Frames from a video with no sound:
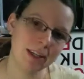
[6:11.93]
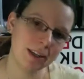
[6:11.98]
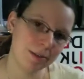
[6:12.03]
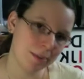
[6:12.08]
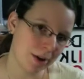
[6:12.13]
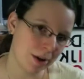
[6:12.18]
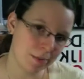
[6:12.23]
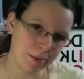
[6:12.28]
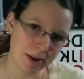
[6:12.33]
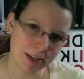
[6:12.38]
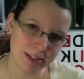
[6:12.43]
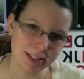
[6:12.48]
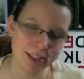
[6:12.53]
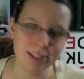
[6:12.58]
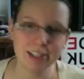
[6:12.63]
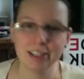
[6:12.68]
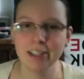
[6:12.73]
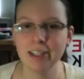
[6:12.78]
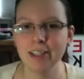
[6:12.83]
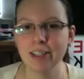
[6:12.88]
email
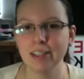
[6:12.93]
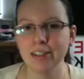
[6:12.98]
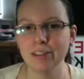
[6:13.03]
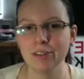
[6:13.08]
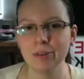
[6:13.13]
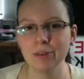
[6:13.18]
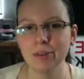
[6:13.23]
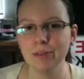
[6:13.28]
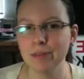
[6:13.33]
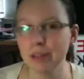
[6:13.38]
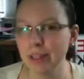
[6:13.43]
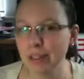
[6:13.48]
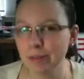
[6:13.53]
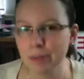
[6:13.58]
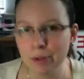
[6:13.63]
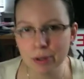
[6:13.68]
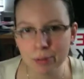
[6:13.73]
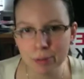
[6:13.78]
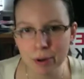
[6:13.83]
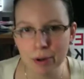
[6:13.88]
messages or
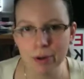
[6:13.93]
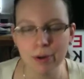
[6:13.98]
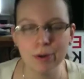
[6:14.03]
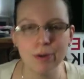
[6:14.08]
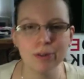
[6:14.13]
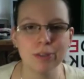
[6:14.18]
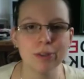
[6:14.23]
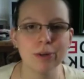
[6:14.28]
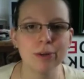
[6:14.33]
Facebook posts